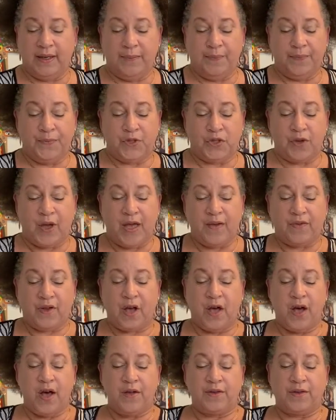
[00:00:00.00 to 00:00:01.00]
So I've
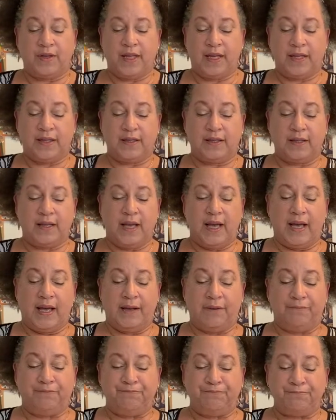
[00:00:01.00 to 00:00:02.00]
called this
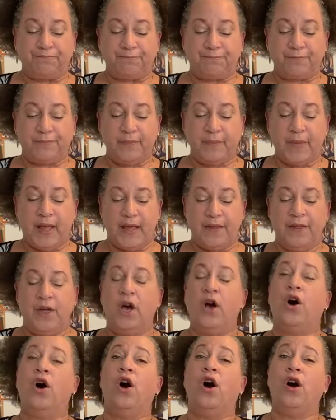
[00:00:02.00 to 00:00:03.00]
the
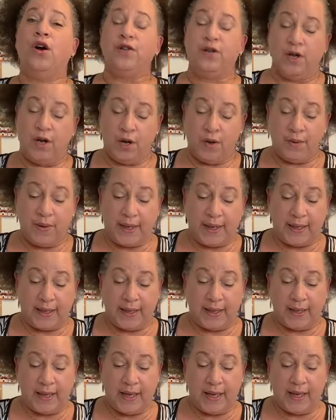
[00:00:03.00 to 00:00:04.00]

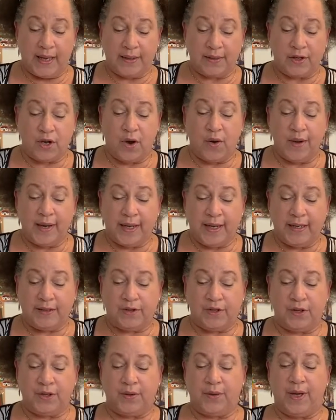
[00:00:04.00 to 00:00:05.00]
ongoing, going
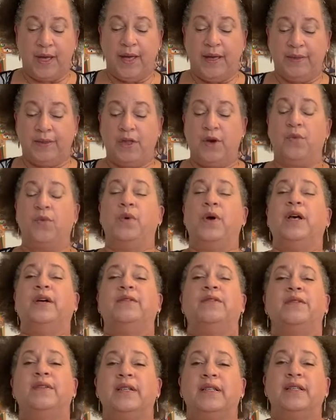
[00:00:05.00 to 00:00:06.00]
into the
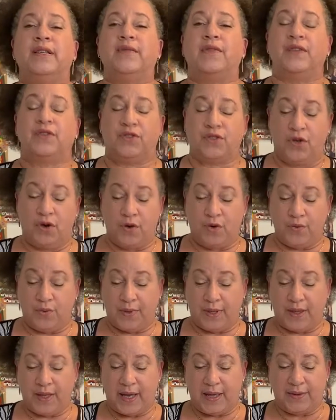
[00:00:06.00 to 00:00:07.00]
wilderness of the soul
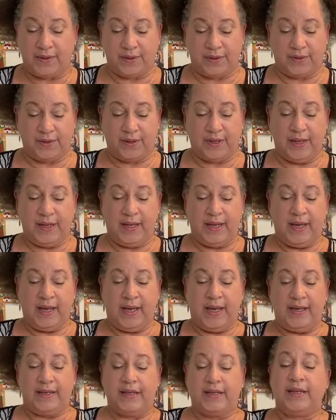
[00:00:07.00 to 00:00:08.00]
with others.
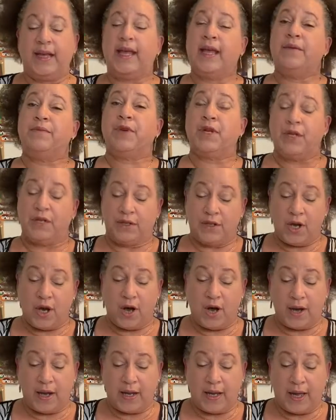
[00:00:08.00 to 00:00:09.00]
Today I'm going to
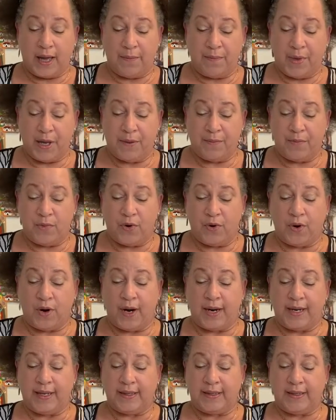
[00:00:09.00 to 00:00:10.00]
talk a bit more
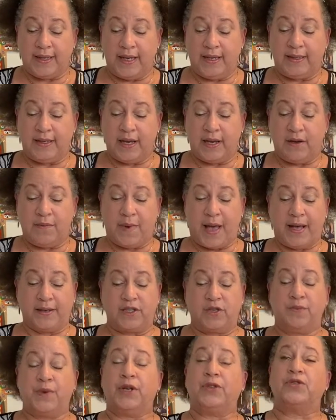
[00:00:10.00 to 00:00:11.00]
in detail about
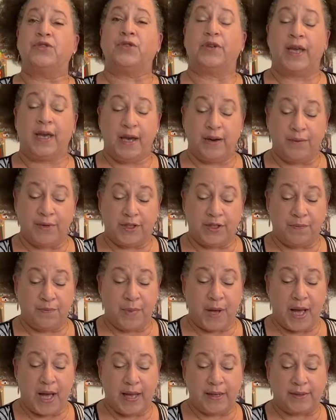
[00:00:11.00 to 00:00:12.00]
spiritual care
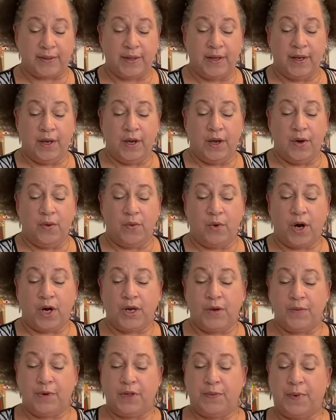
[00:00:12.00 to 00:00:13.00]
response,
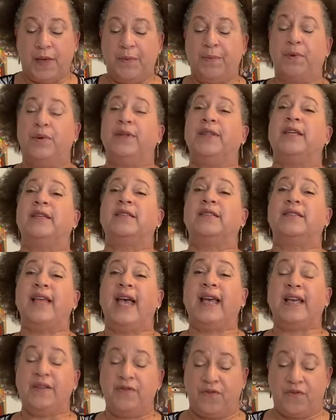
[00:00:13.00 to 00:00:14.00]
working with people in the
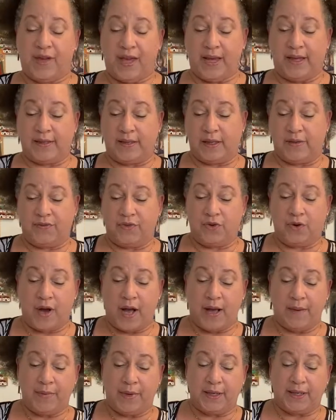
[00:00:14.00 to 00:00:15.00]
second phase of
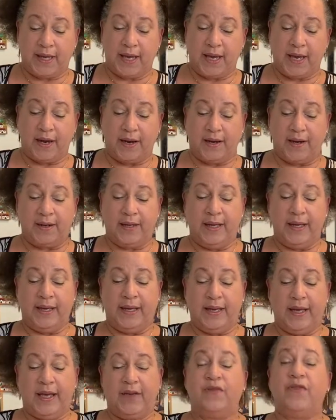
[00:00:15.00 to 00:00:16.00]
trauma care.
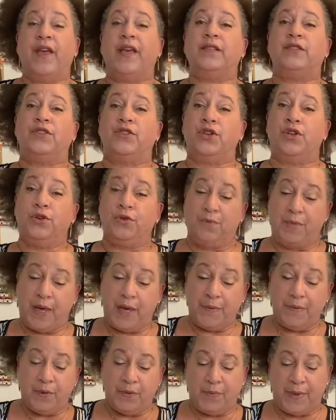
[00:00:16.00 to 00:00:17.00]
In phase two,
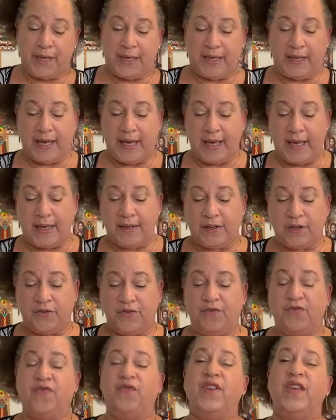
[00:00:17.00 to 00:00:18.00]
people begin to
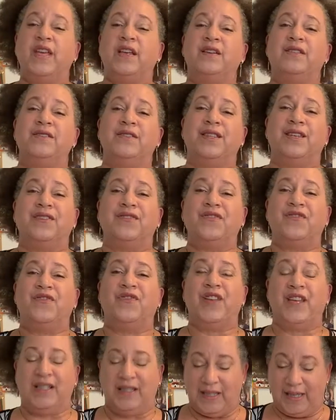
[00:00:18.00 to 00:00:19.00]
feel their
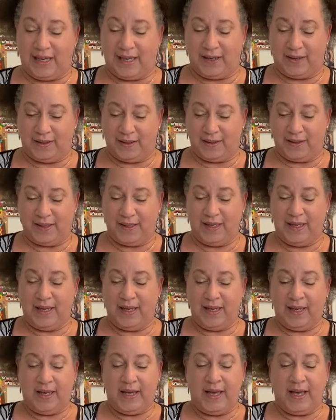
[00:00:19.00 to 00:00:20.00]
feelings.
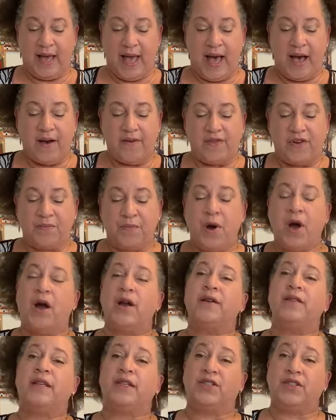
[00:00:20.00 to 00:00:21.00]
However, part
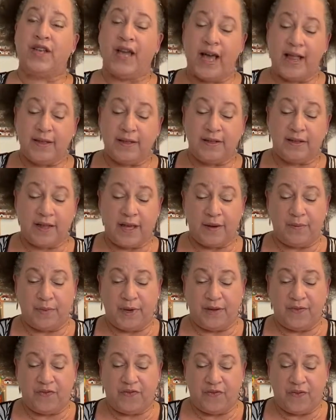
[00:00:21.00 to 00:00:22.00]
of the challenge that we
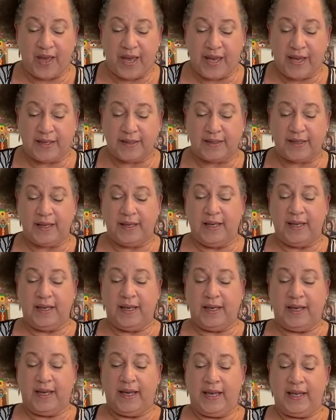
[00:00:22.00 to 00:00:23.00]
face
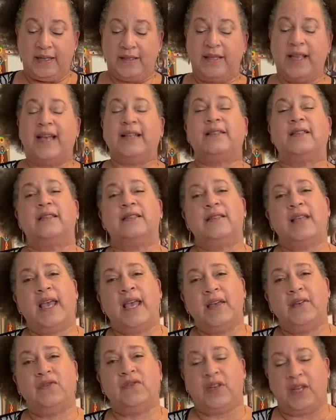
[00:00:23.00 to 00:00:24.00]
is that
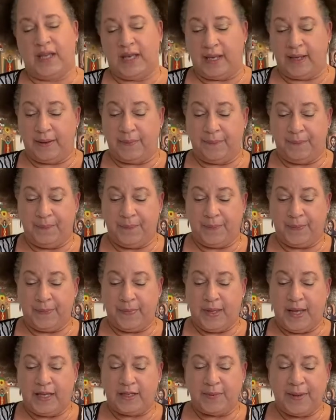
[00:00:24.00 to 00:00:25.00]
safety,
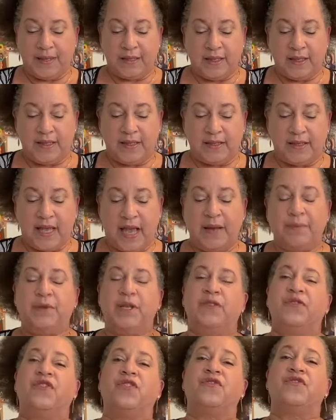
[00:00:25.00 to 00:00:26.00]
especially safety
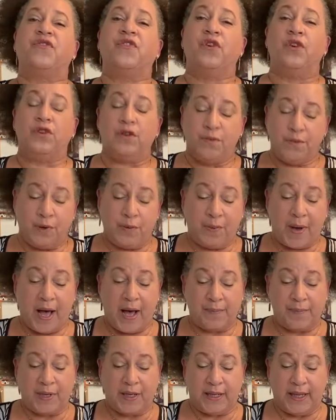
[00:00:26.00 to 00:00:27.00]
for vulnerable
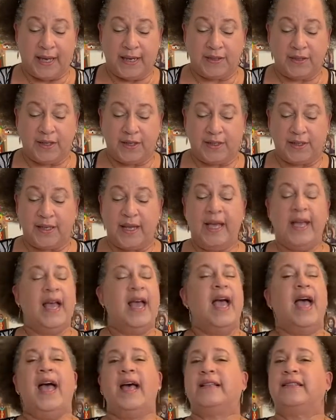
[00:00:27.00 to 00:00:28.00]
populations,
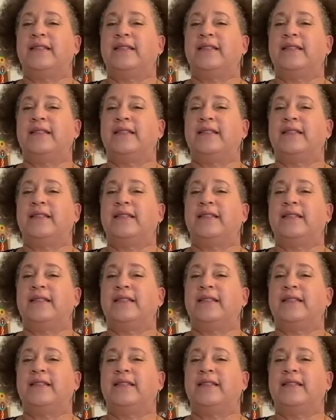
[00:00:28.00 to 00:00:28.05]
has